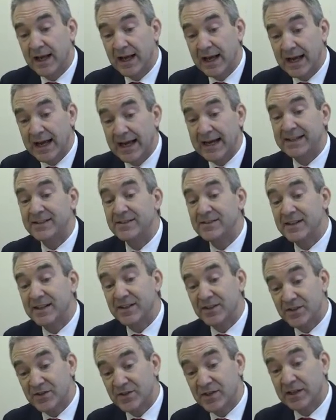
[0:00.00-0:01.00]
and
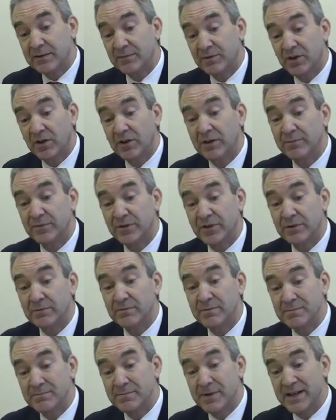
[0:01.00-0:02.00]
at the same time
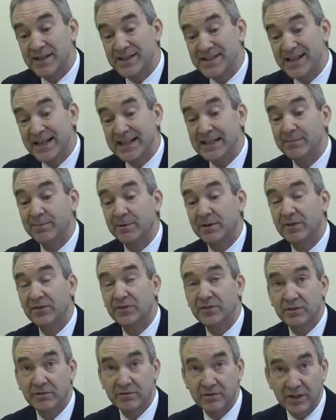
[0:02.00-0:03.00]
to enable us
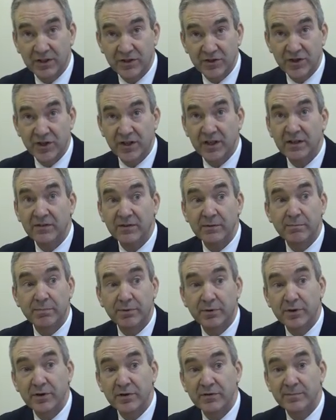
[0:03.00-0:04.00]
to achieve
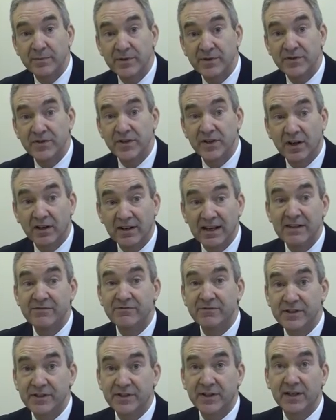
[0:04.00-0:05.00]
improvements in our
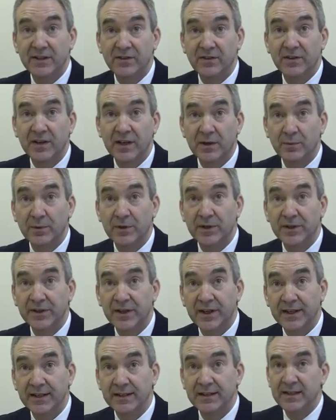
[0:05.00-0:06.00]
every day-to-day
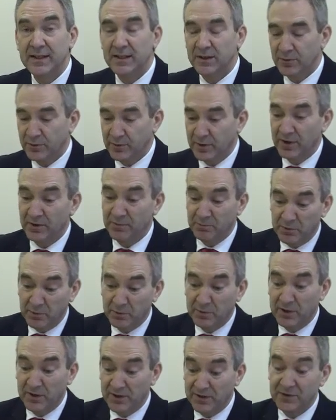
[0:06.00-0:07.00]
working, because we
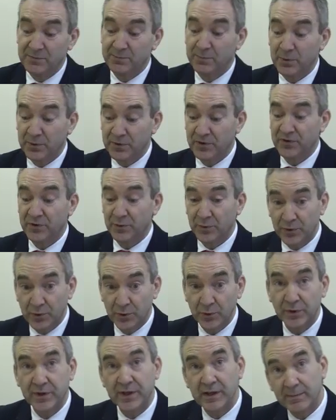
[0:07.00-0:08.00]
were at this point still
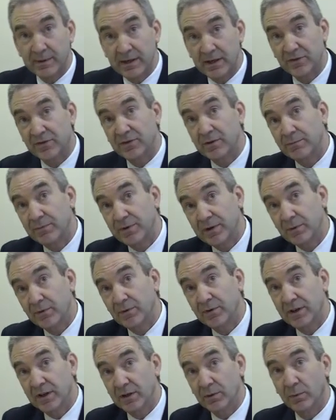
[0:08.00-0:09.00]
talking about something that
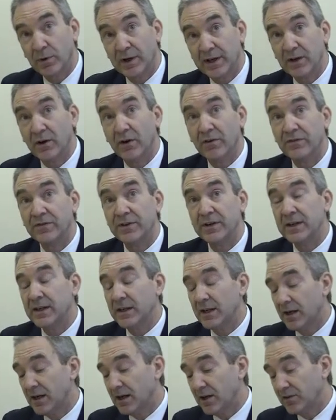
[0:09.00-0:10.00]
was a little way off
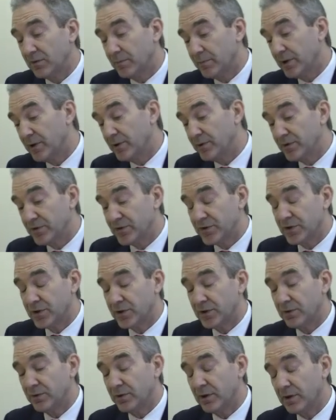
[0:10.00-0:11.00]
as opposed
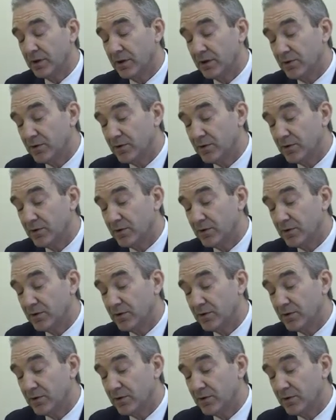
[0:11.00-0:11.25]
to